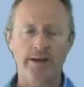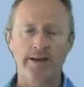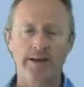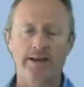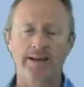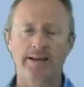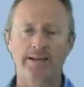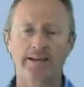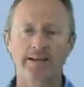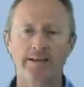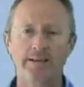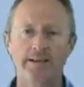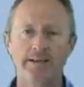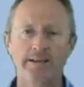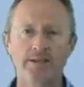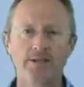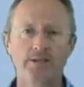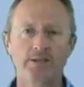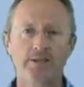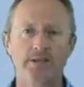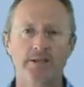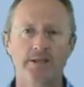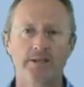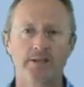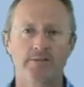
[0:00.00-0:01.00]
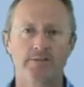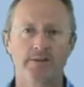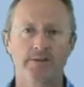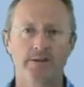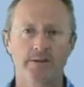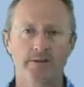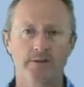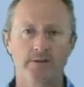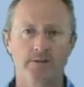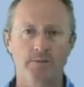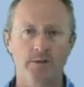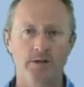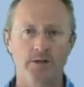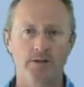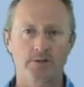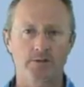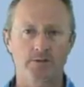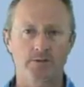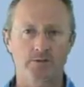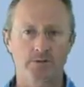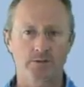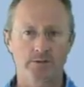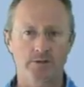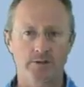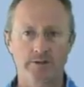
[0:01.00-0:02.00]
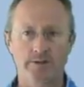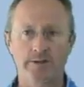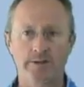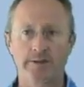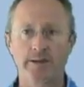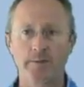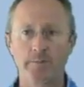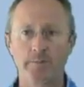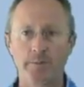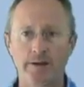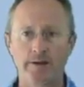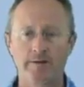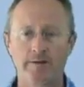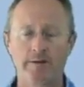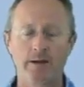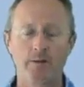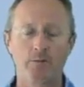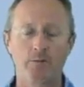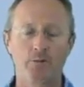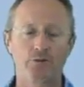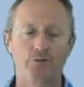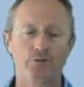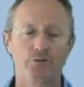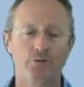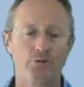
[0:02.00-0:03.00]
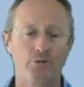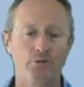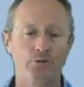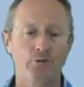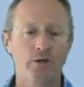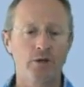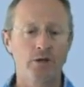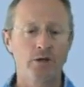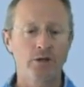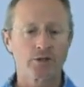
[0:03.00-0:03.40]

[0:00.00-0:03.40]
and conditioning of those muscles so that they're better able to